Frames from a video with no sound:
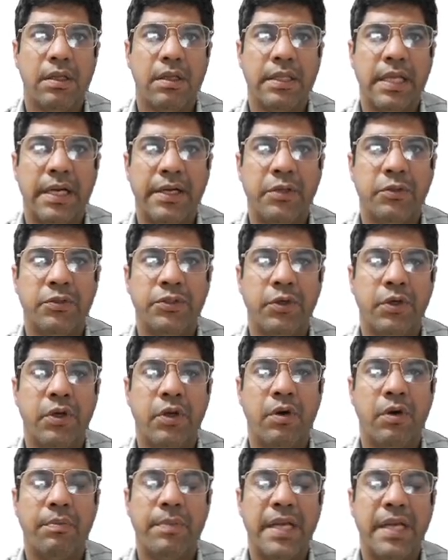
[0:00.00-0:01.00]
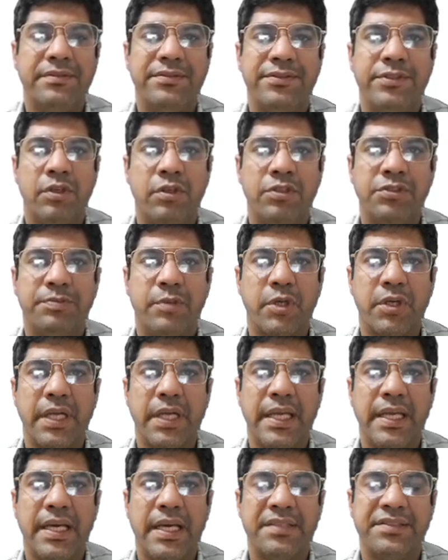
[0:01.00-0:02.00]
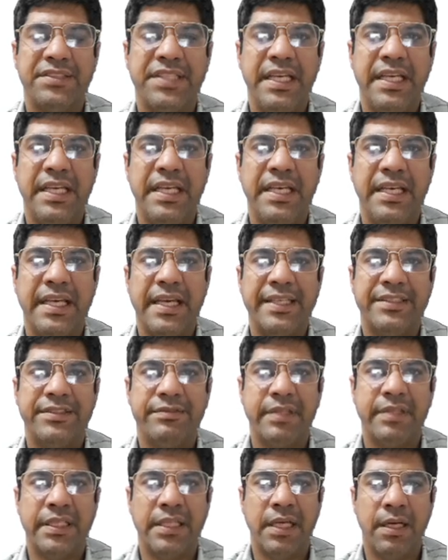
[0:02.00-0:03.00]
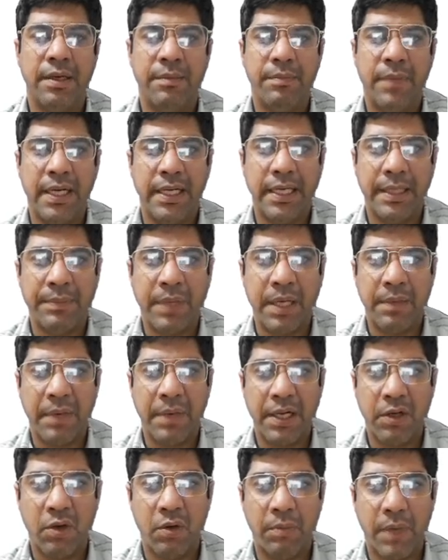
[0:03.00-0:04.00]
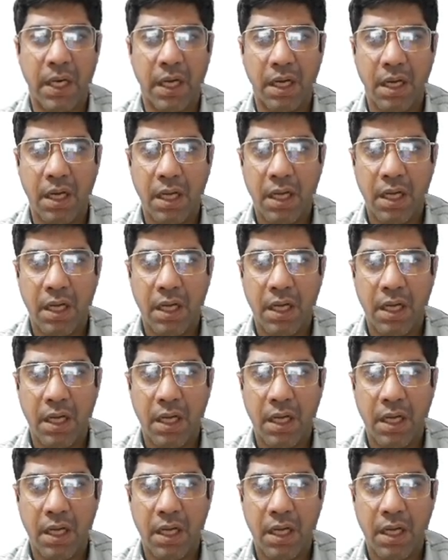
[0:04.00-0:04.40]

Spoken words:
That you should know, Bence-Jones protein are seen in case with the multiple myeloma.